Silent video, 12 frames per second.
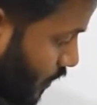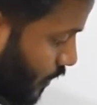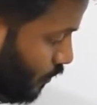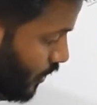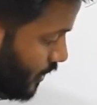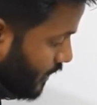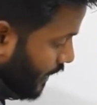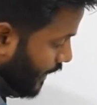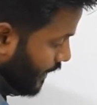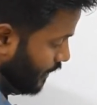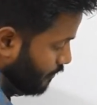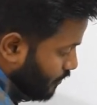what is the
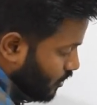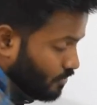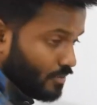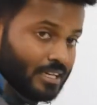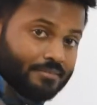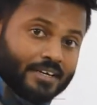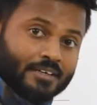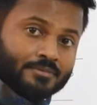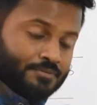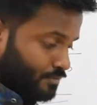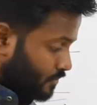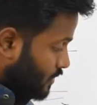end number of 11?
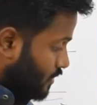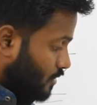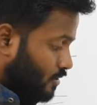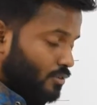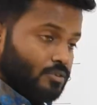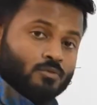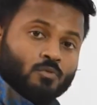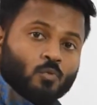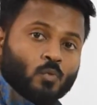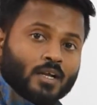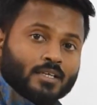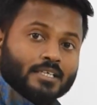
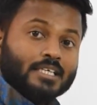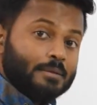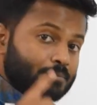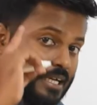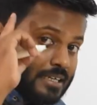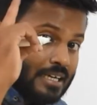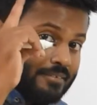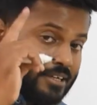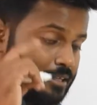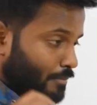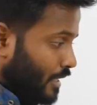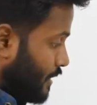1. Keep that 11
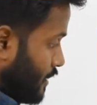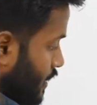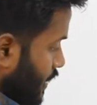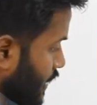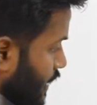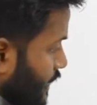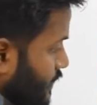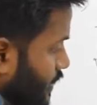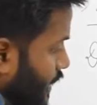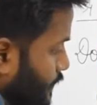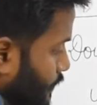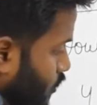in mind.
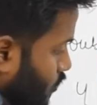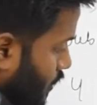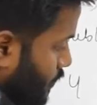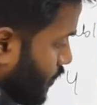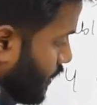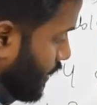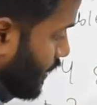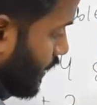Let me do one more thing,